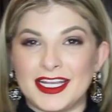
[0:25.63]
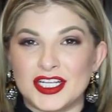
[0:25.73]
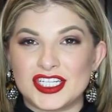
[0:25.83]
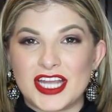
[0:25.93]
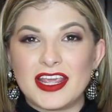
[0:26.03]
In
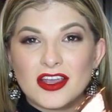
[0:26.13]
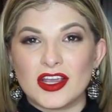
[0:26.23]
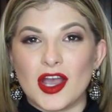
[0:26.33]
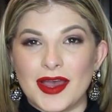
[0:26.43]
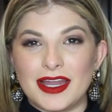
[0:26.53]
your
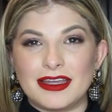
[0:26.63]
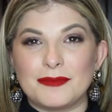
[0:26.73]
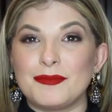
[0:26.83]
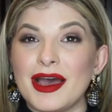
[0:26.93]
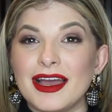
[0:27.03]
shaker, go ahead and
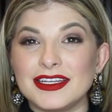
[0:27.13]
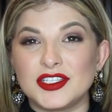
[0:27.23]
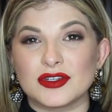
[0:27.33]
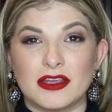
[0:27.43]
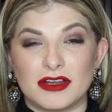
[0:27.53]

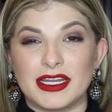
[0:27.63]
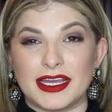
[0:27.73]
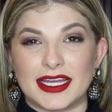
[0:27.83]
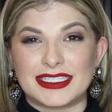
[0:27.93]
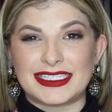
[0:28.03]
combine your
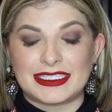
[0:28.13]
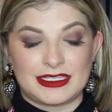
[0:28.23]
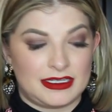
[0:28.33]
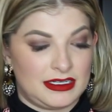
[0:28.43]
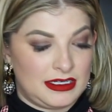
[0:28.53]
ingredients.
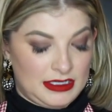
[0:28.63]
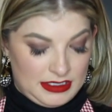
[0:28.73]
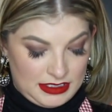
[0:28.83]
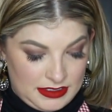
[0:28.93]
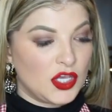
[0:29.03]

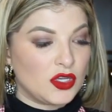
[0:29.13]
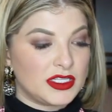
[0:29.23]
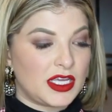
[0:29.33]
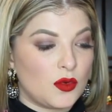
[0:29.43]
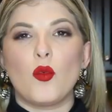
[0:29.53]

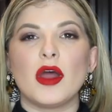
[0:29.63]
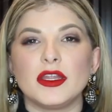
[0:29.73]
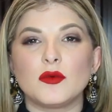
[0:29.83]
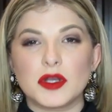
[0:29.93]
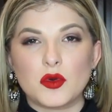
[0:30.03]
You'll need 1
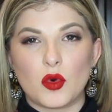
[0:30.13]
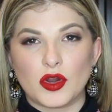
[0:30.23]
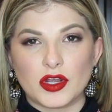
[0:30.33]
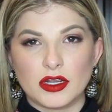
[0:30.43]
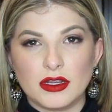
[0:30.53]

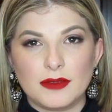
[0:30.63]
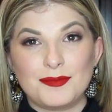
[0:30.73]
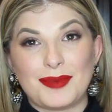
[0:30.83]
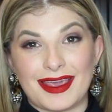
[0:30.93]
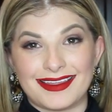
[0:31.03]

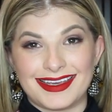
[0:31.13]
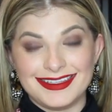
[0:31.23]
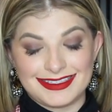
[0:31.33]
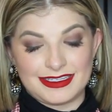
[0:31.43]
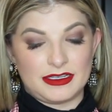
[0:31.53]
1/4
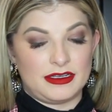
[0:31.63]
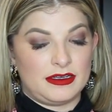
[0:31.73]
Bailey's,